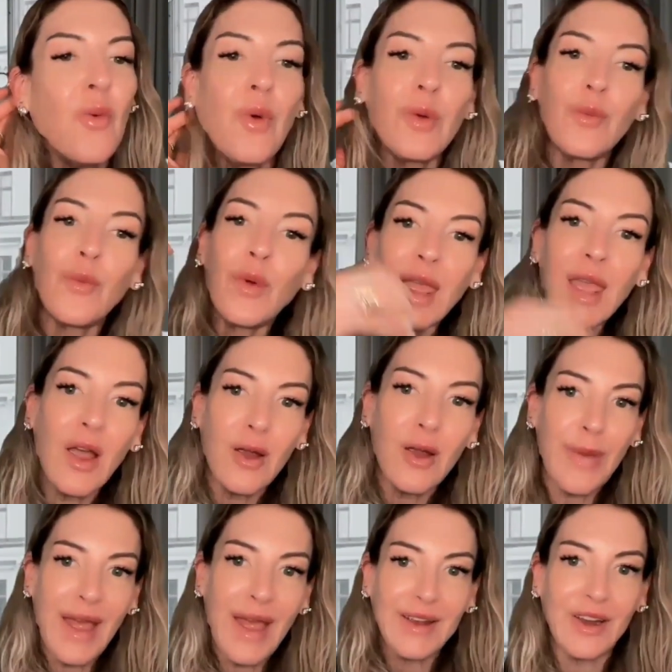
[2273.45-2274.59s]
When we are
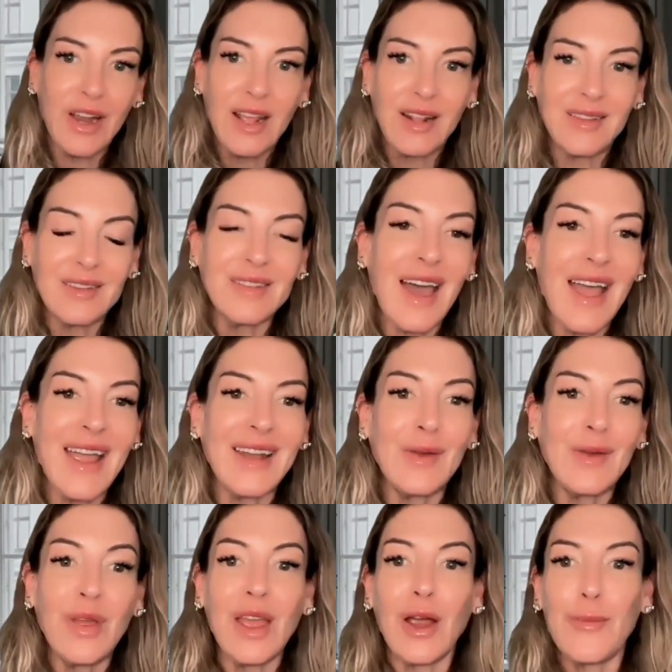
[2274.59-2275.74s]
better
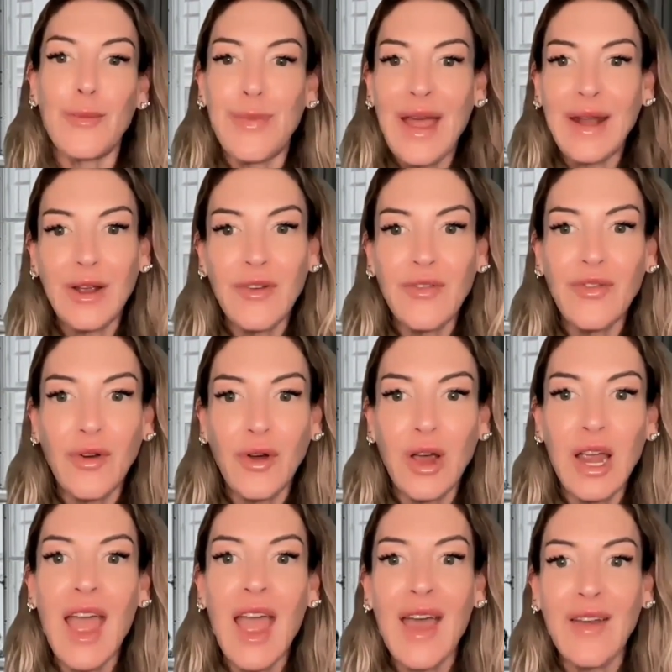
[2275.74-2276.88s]
inside, we are better
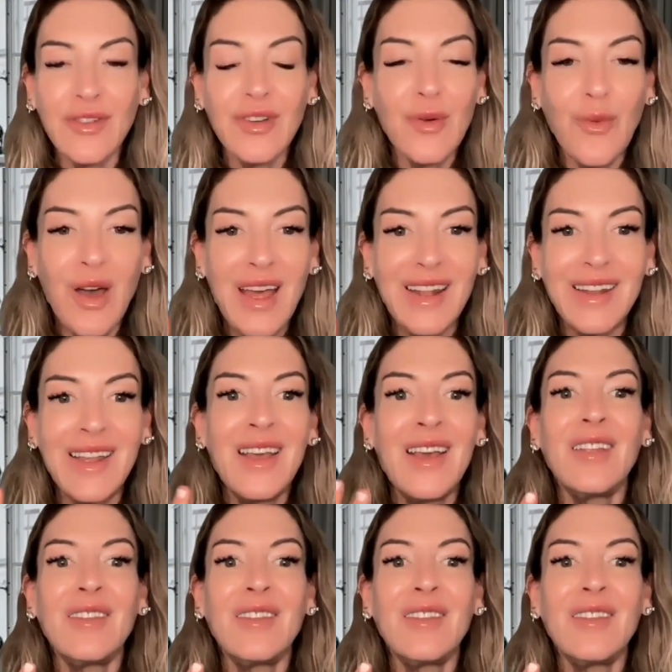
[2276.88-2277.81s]
for everyone.